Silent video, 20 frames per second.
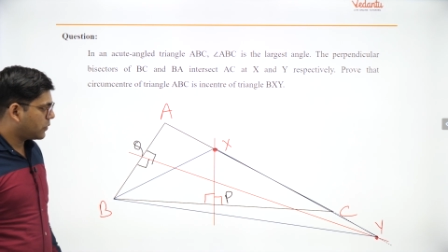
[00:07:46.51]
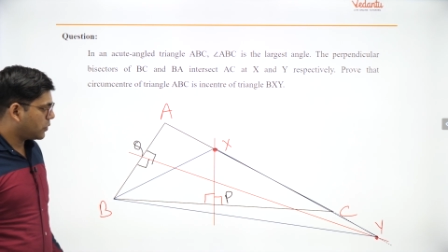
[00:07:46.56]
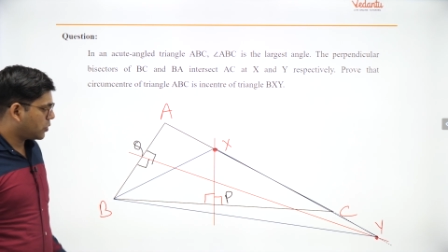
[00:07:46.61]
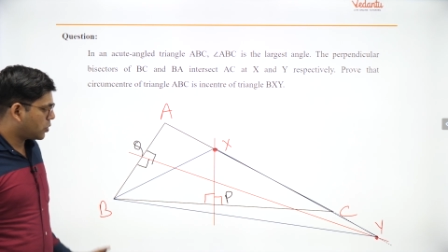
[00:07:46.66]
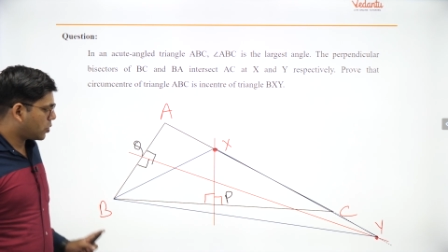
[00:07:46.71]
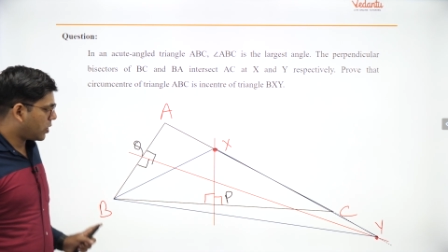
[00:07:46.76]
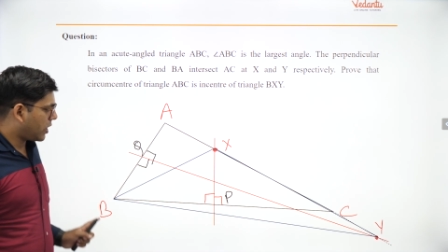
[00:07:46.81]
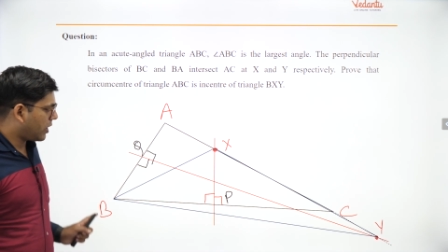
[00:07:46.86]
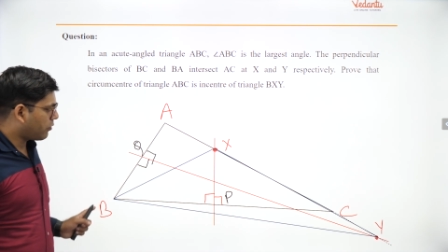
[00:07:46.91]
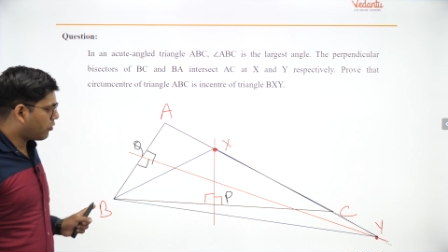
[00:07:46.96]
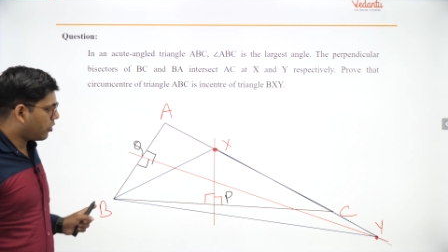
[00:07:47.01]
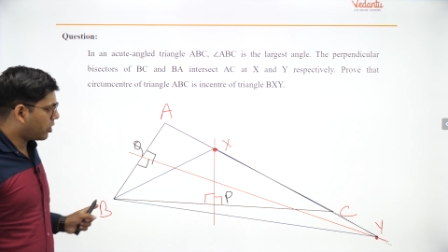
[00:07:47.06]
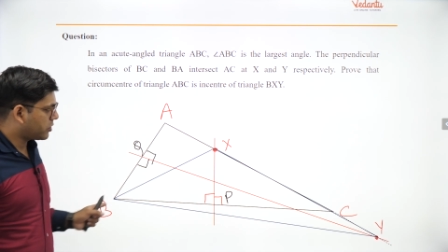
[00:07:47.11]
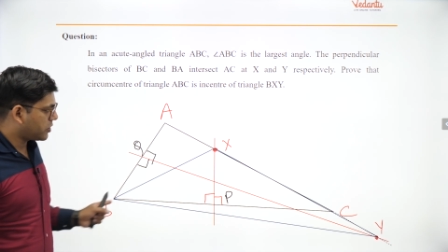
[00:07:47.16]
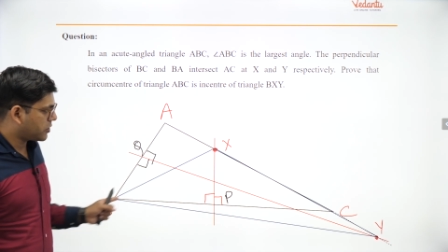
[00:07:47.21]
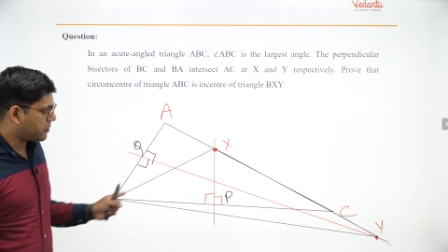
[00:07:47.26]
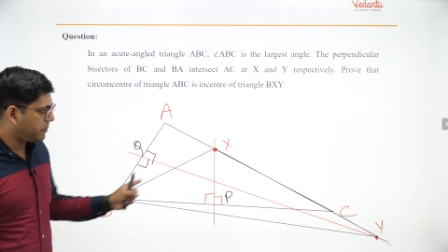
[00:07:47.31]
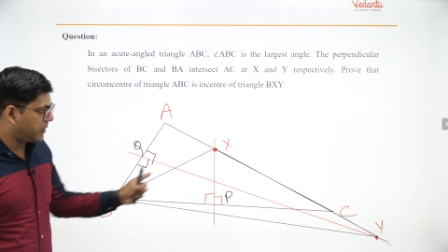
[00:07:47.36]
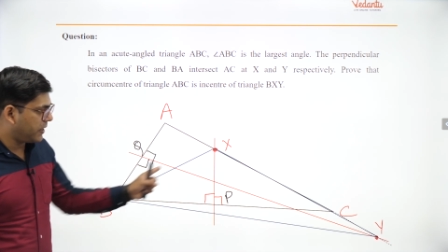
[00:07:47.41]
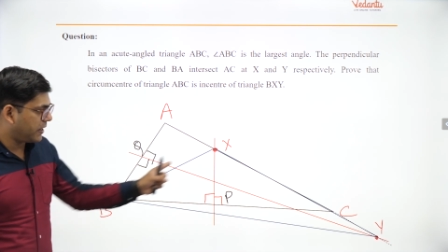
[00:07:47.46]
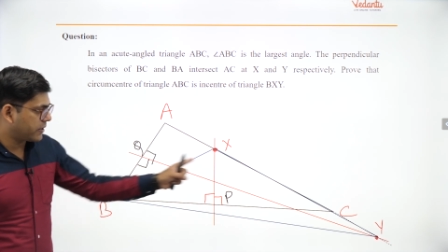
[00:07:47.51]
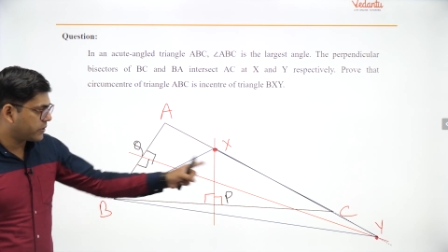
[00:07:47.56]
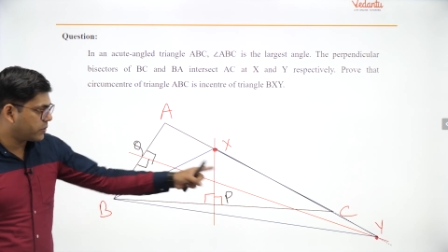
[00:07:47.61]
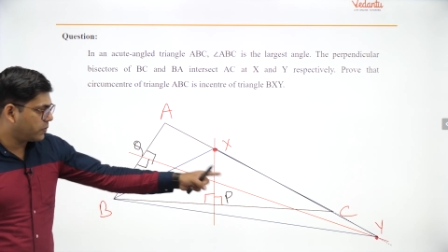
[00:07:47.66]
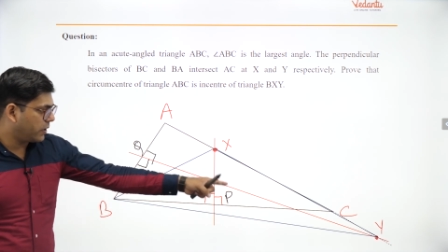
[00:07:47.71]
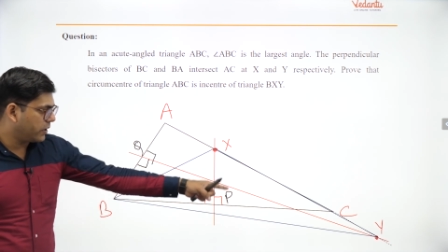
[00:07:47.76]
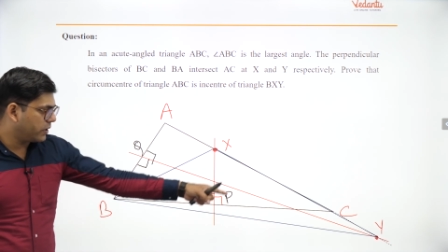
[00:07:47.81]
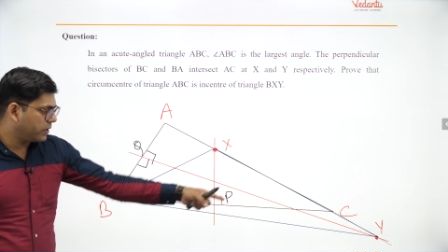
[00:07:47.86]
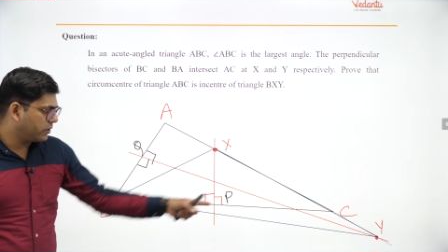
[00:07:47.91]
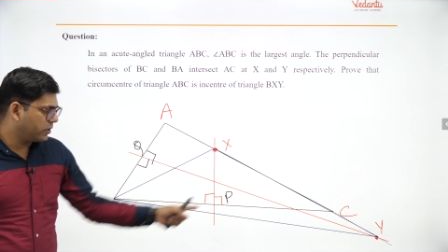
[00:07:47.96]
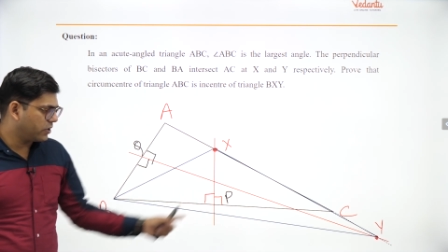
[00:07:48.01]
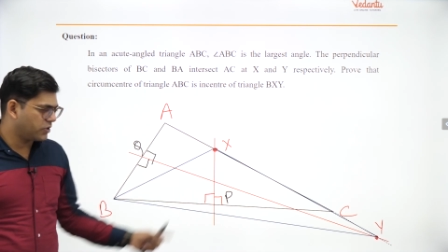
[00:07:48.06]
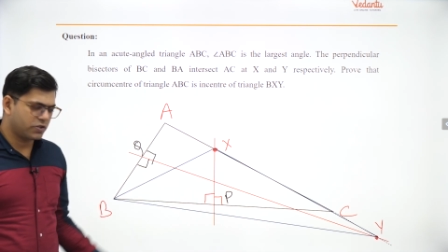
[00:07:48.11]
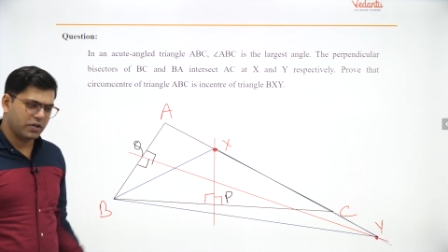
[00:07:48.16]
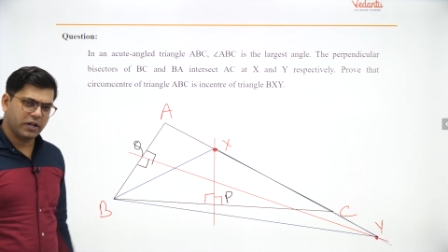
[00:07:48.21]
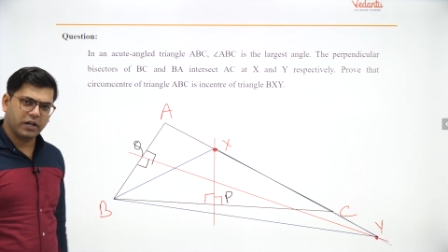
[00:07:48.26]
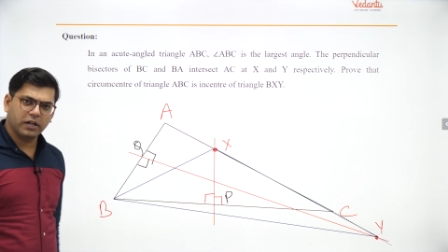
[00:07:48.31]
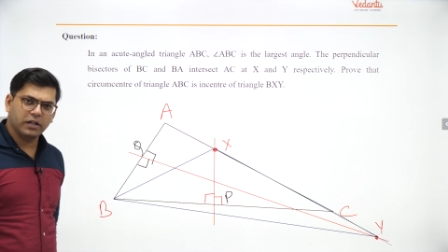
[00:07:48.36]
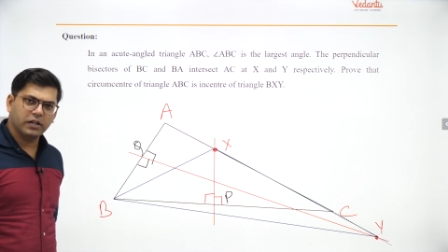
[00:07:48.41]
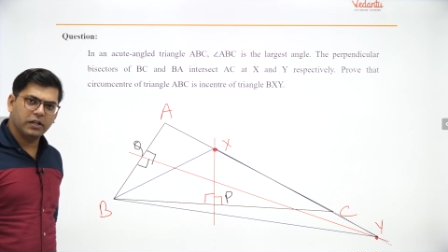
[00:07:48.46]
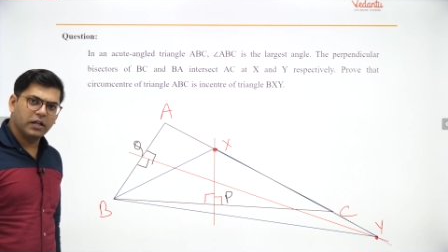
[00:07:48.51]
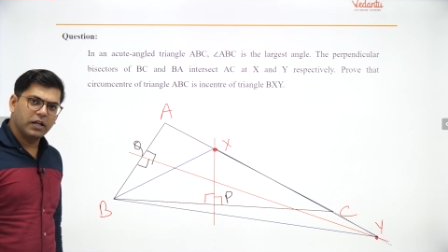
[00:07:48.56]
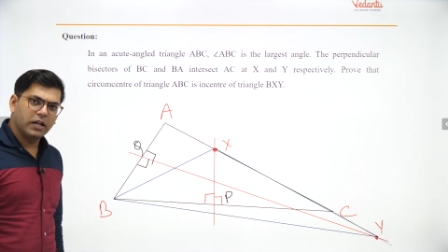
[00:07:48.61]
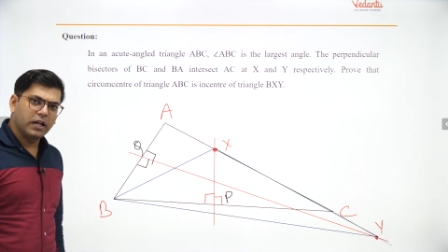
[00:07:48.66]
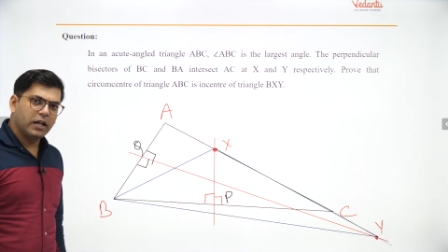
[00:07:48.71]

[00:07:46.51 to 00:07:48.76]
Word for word: So I have got this BXY, this triangle.